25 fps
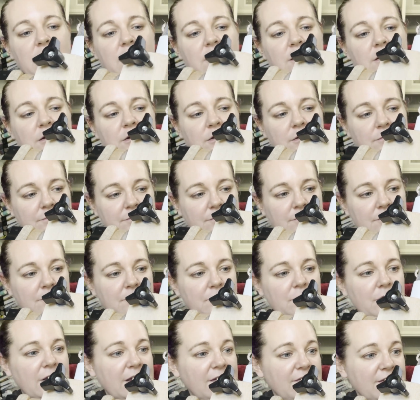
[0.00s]
or
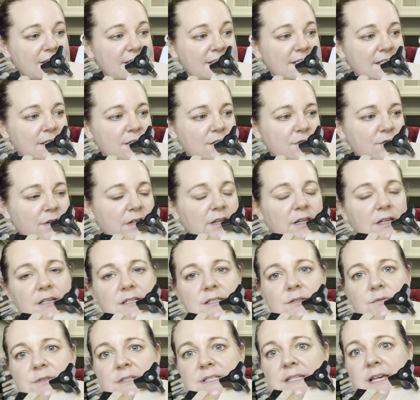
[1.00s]
previously doing
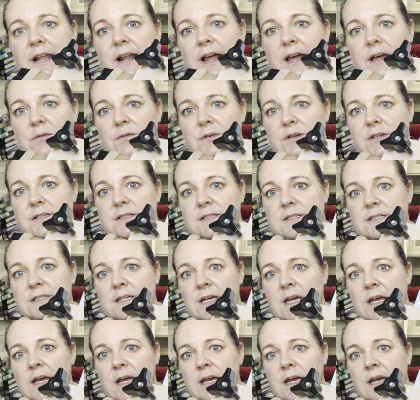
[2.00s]
this was that I was
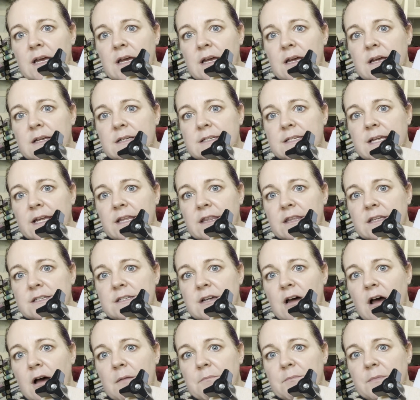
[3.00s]
taking the
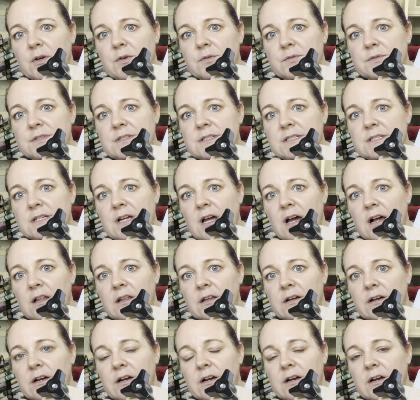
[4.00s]
topmost
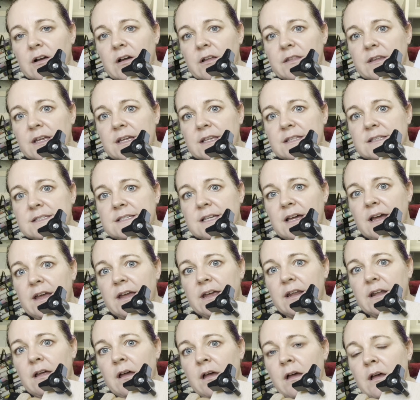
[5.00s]
color on the
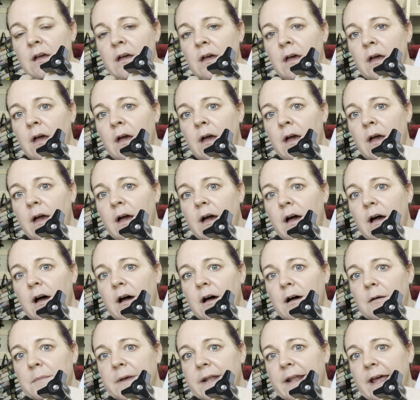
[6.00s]
inside,
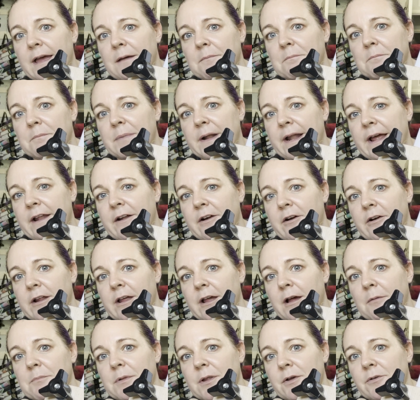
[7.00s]
but I had already
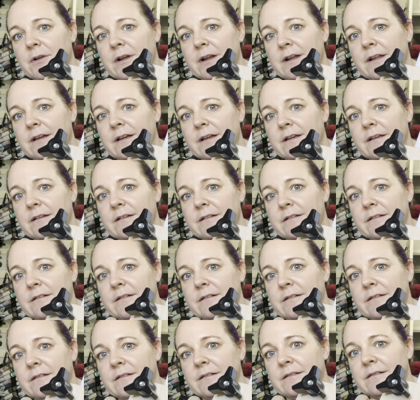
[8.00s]
uploaded it
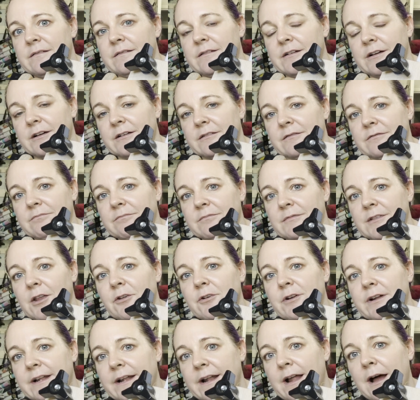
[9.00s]
or
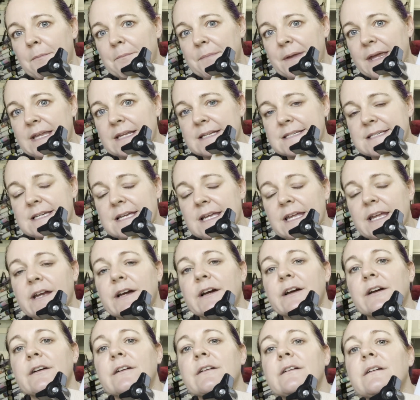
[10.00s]
loaded it up into
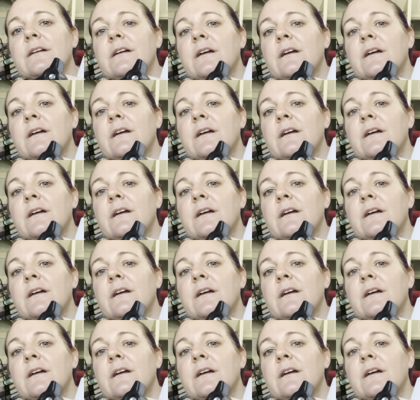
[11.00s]
here.